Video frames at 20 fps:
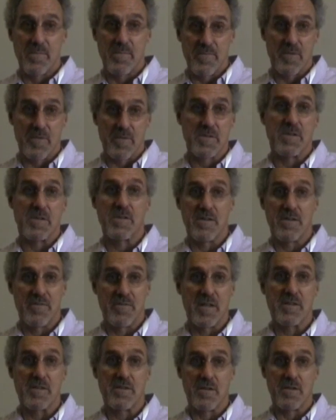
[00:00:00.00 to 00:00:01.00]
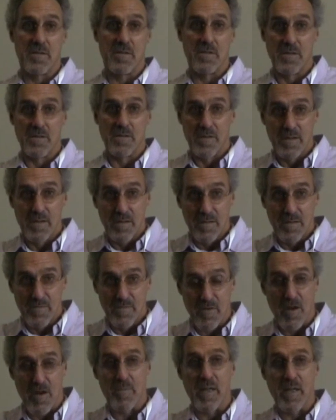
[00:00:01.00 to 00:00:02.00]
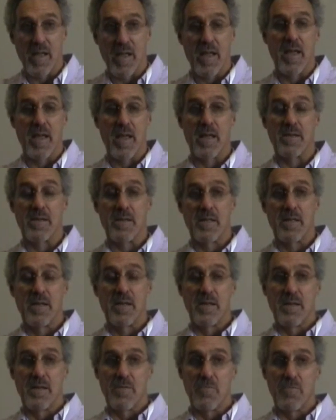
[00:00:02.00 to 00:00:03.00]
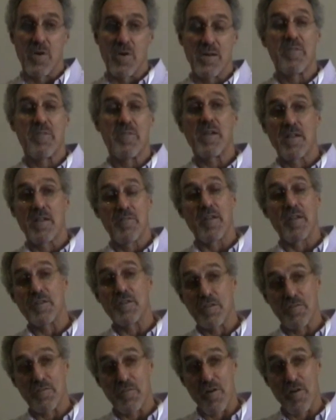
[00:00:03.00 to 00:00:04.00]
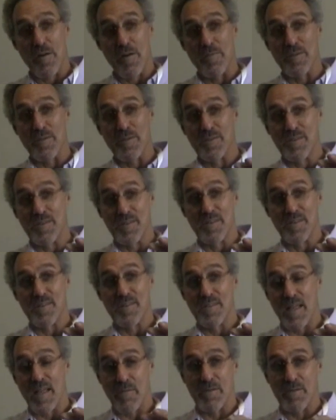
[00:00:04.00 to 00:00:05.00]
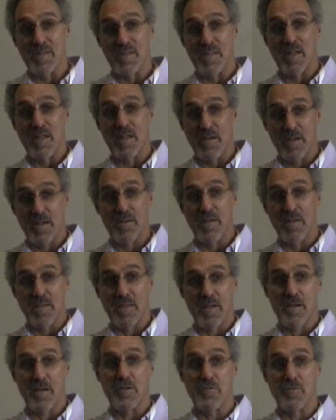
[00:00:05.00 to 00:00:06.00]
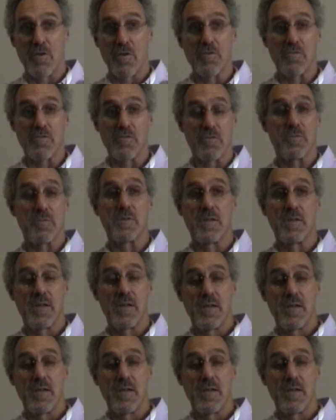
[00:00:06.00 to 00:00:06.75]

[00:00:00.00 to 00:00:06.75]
versus conventional farming, and one of the conventional farmers that was in their control groups